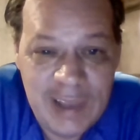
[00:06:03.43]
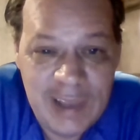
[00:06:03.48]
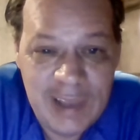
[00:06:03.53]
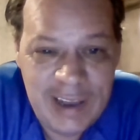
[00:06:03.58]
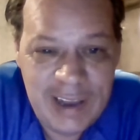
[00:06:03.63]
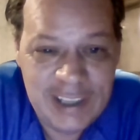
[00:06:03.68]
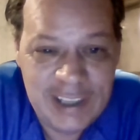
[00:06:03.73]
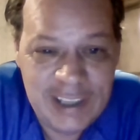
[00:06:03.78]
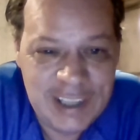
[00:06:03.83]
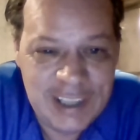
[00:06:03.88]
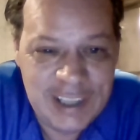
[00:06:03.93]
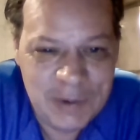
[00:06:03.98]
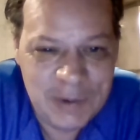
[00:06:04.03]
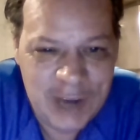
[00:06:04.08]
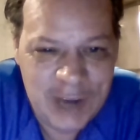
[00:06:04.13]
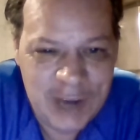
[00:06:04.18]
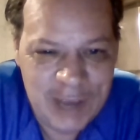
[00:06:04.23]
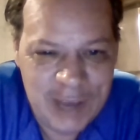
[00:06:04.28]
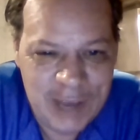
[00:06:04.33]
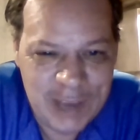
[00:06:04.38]
age
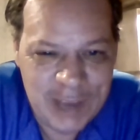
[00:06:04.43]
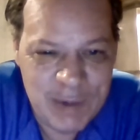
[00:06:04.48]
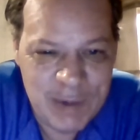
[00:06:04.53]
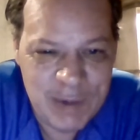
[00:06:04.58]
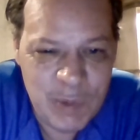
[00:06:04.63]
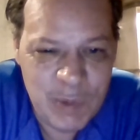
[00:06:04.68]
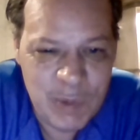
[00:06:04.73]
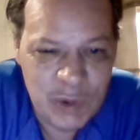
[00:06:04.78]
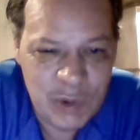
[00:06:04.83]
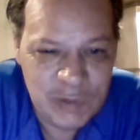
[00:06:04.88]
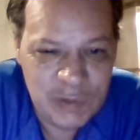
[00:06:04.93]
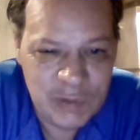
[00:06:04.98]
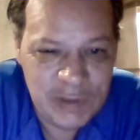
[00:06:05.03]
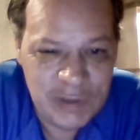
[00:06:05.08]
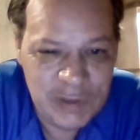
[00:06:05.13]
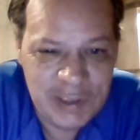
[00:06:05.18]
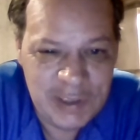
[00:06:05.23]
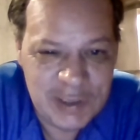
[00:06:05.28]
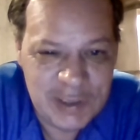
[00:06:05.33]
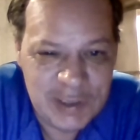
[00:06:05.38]
demographic. I'm almost
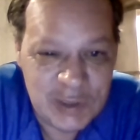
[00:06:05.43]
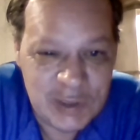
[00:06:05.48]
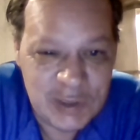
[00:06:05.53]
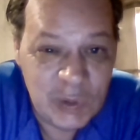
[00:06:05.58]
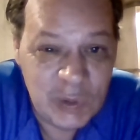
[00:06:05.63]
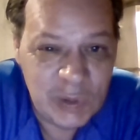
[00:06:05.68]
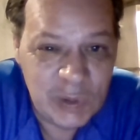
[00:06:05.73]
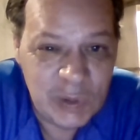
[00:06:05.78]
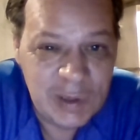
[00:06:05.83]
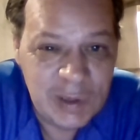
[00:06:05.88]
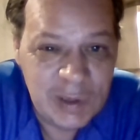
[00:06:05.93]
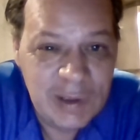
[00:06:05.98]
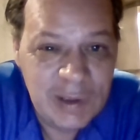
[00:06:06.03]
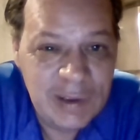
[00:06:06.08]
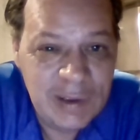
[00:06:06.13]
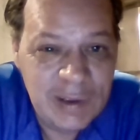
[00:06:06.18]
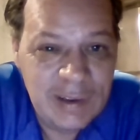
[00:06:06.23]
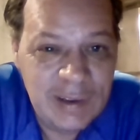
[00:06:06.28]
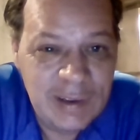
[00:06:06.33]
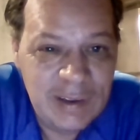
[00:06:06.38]
50 years old.
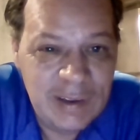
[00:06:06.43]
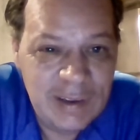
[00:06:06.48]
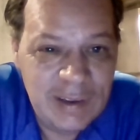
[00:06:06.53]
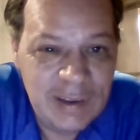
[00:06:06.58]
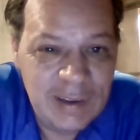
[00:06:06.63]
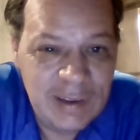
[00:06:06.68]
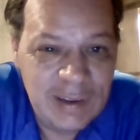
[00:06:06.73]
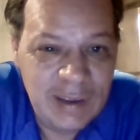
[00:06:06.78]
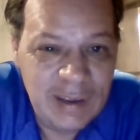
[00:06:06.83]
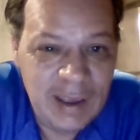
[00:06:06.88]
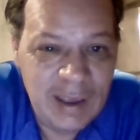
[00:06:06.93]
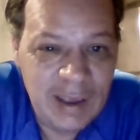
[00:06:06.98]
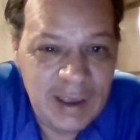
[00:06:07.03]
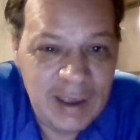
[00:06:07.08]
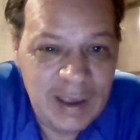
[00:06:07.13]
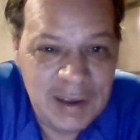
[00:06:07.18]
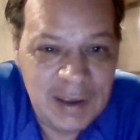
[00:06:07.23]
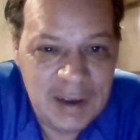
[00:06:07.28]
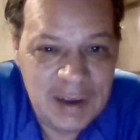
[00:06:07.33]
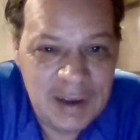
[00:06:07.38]

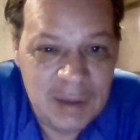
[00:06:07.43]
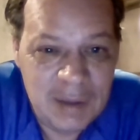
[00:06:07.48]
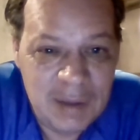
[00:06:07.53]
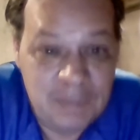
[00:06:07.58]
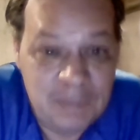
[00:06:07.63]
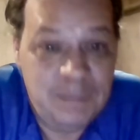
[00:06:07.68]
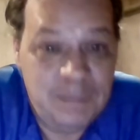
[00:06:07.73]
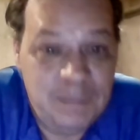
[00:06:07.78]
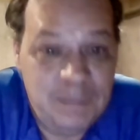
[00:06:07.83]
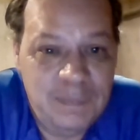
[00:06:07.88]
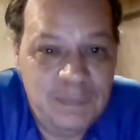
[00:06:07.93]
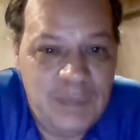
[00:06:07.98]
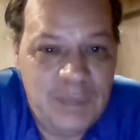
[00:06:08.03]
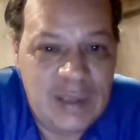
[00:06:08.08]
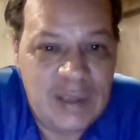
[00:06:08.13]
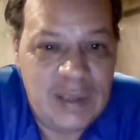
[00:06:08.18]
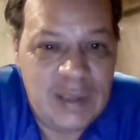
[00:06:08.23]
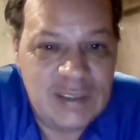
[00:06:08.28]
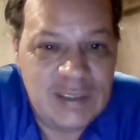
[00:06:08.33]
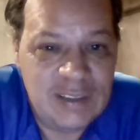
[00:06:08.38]
And I'm
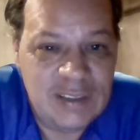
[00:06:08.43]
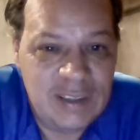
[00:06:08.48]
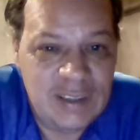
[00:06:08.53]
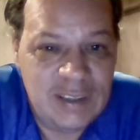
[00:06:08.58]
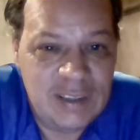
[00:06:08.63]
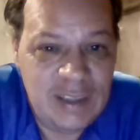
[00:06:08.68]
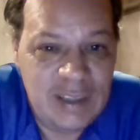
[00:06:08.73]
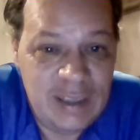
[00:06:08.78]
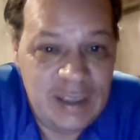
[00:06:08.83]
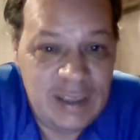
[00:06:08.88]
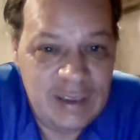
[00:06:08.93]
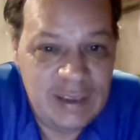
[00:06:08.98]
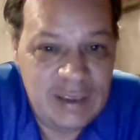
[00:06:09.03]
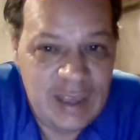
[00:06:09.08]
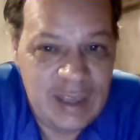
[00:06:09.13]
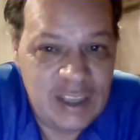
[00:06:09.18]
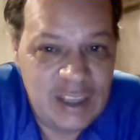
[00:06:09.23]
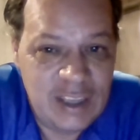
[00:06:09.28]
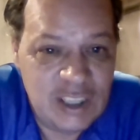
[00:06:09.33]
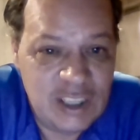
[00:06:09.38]
basically in the
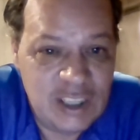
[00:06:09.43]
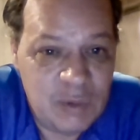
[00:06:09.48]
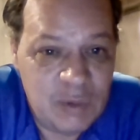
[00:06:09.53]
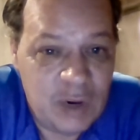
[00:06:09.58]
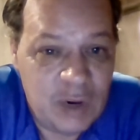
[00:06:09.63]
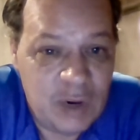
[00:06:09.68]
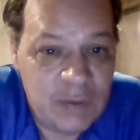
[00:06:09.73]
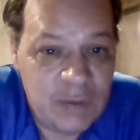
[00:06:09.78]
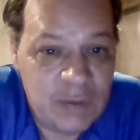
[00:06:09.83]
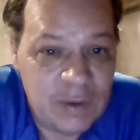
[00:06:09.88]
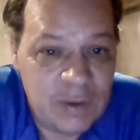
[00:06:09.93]
age demographic.